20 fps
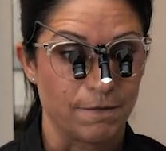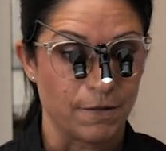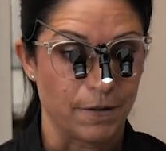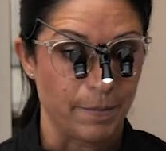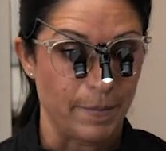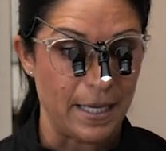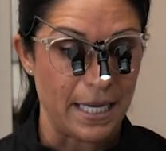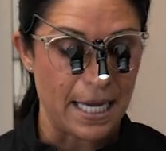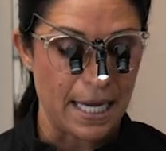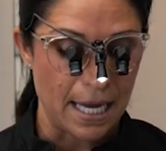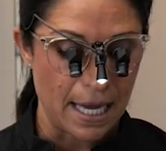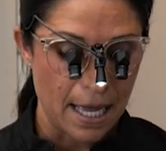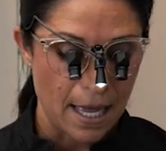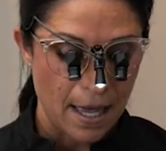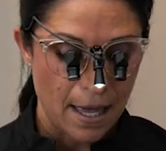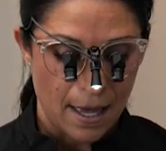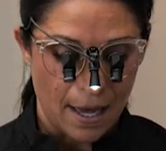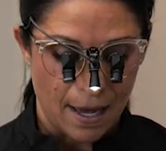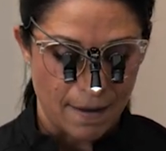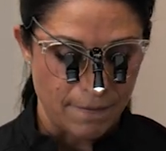For me,
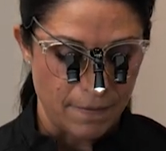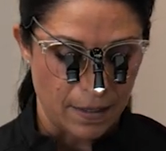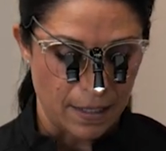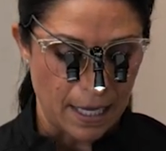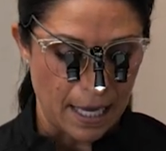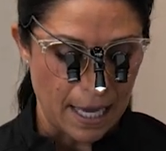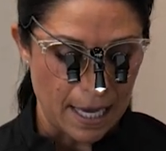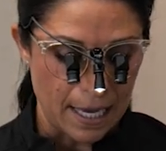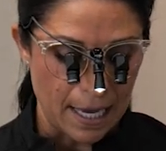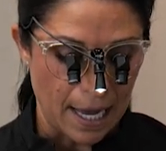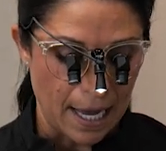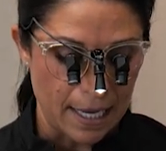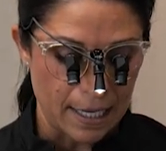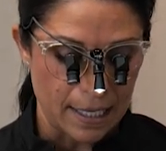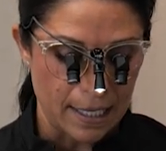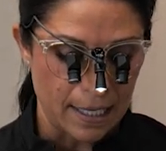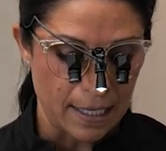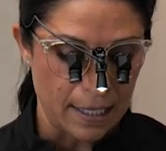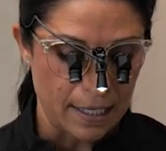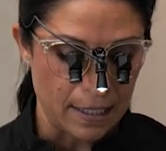I feel like I
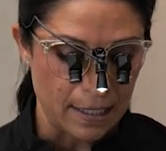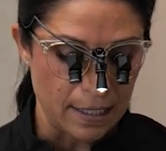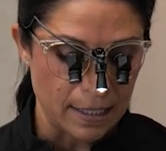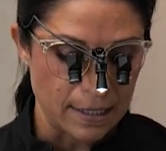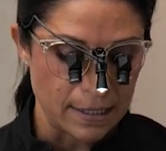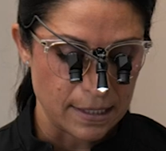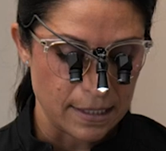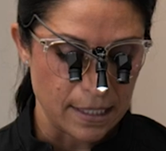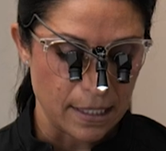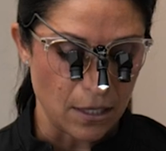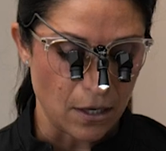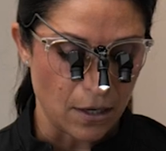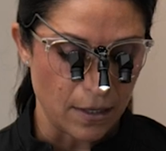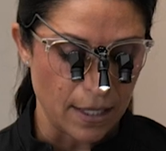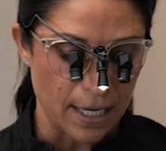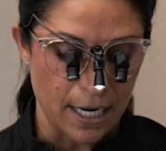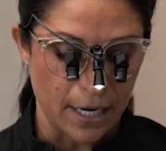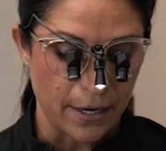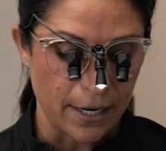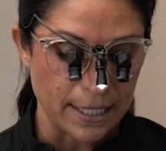can see all
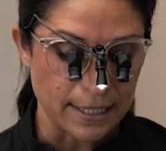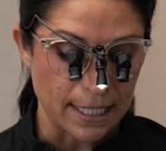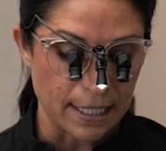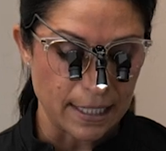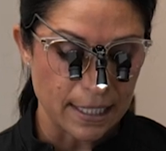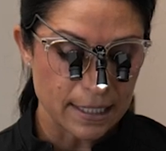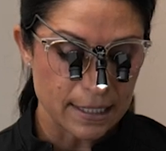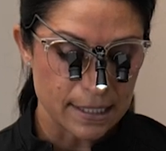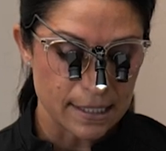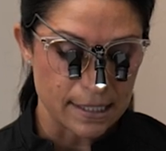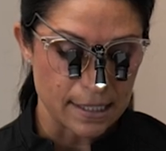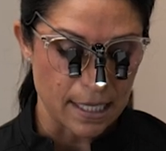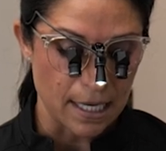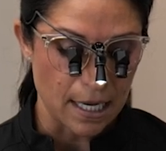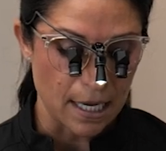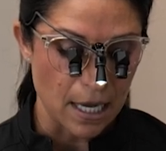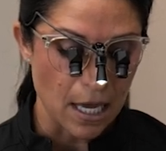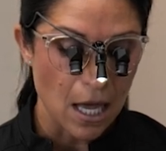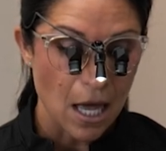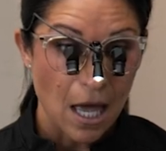the areas I need to
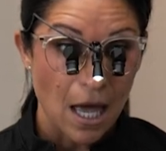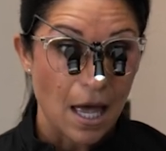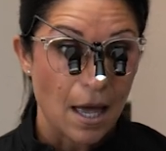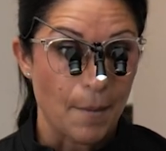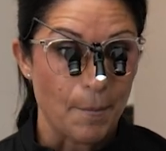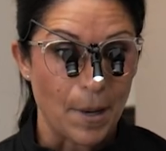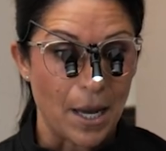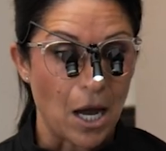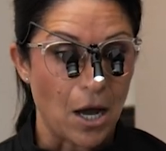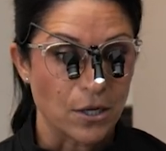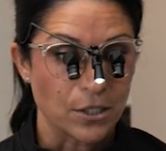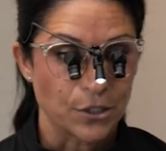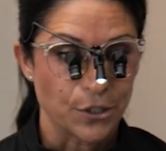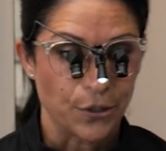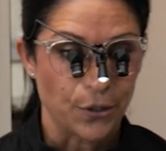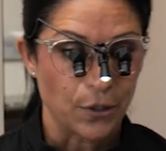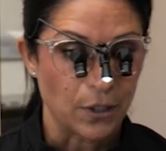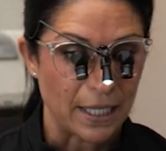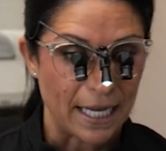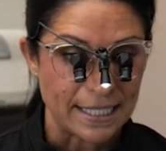see by also
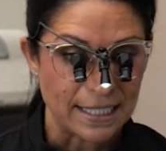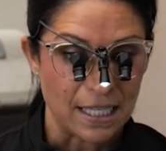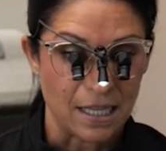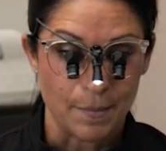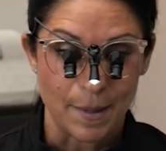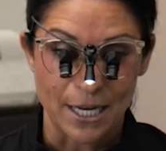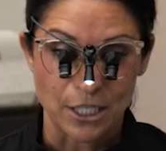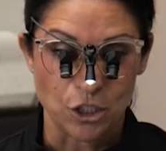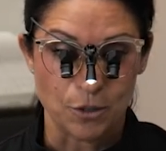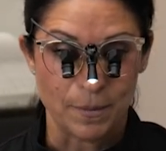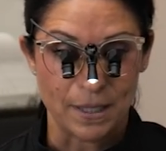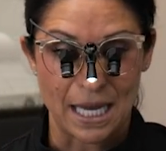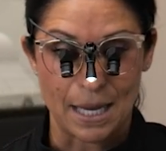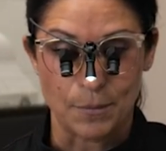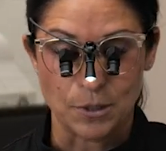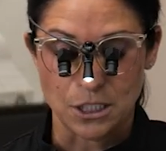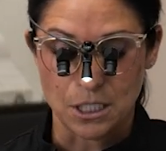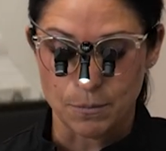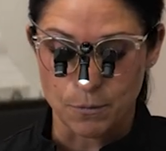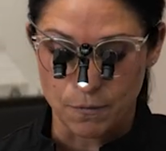utilizing the patient being
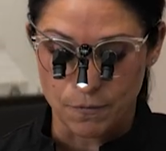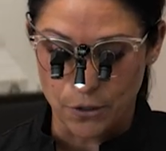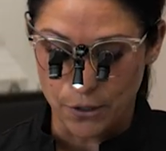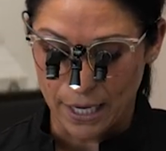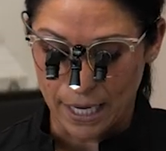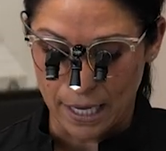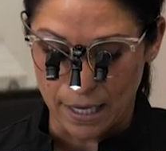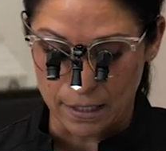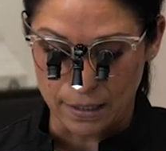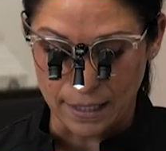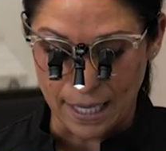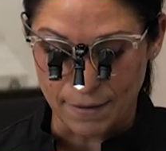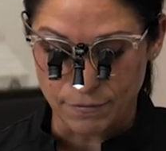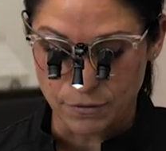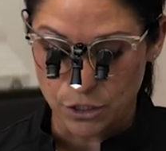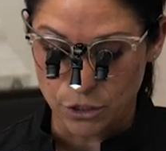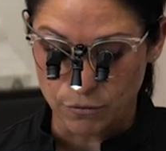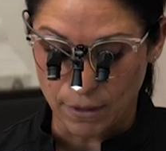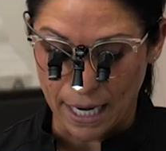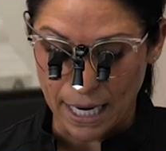able to move their head
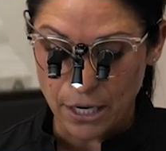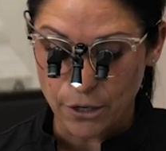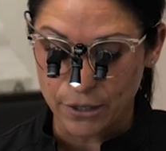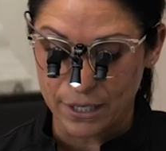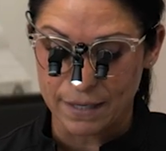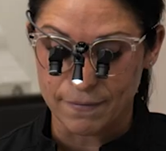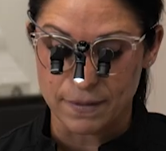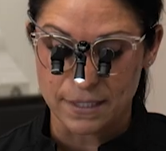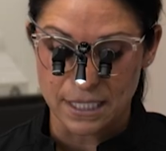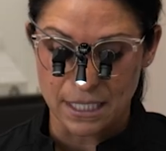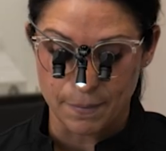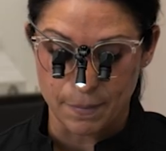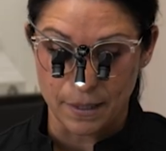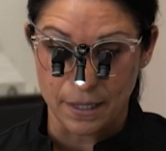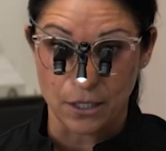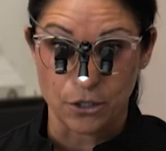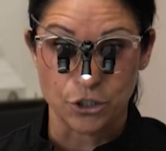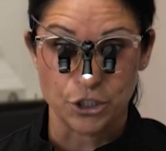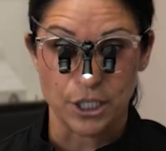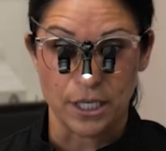left to right, or even tipping
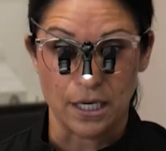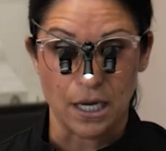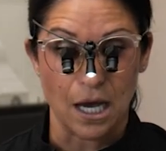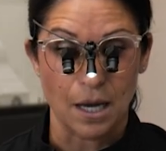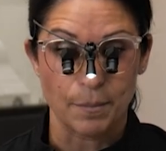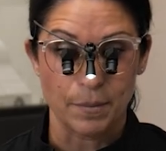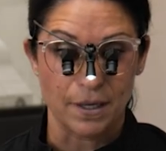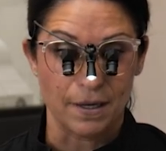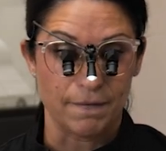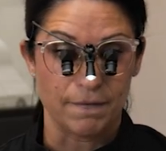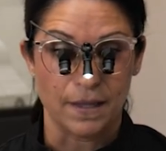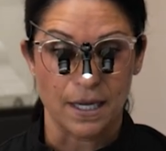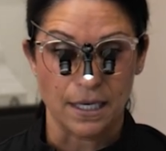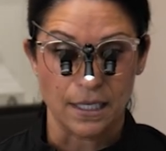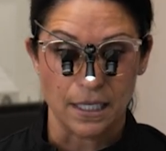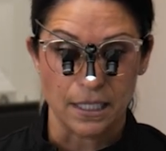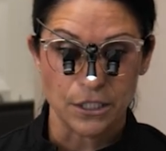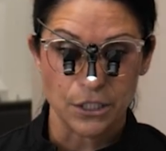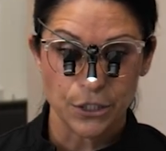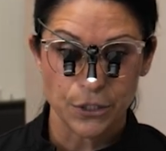their chin up if they
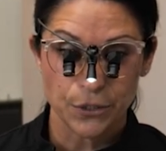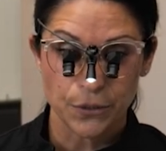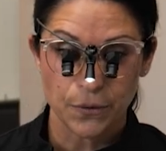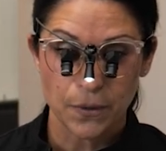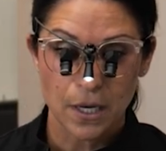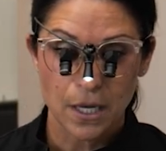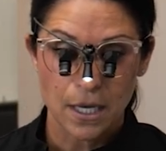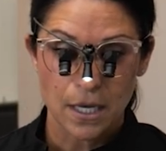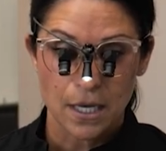need to